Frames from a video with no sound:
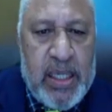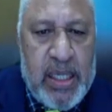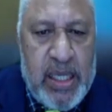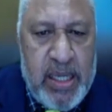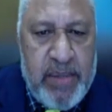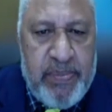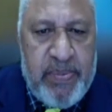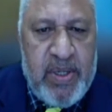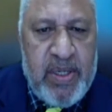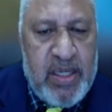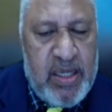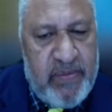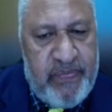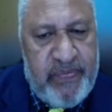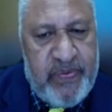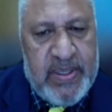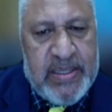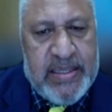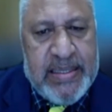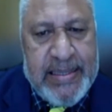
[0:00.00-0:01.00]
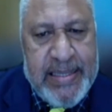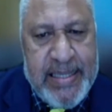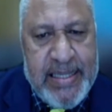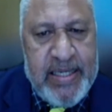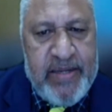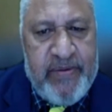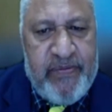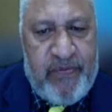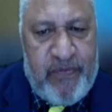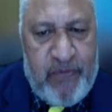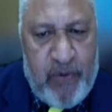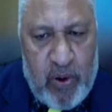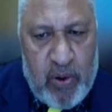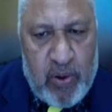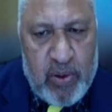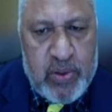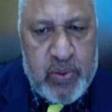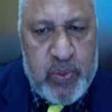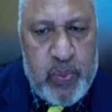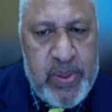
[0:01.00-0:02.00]
Even if it clearly
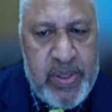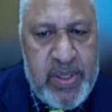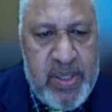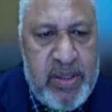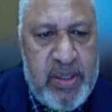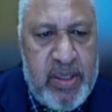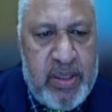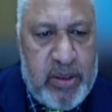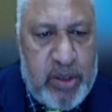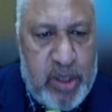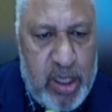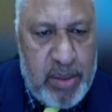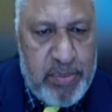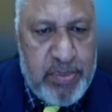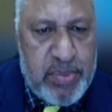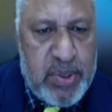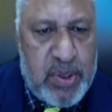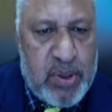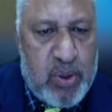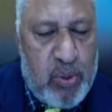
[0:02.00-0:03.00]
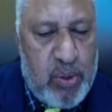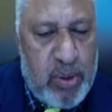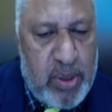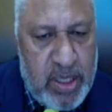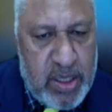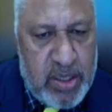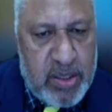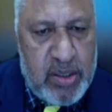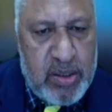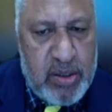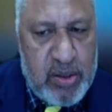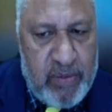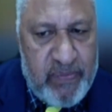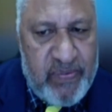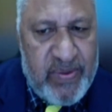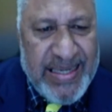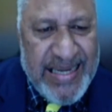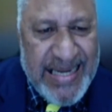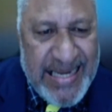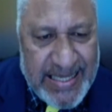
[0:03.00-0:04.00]
falls within the terms and conditions
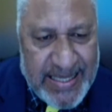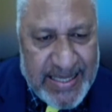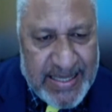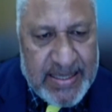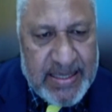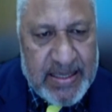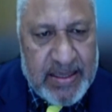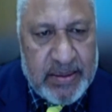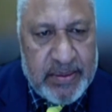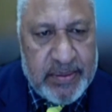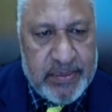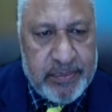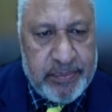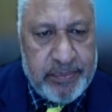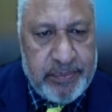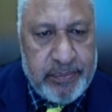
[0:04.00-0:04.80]
of the lease,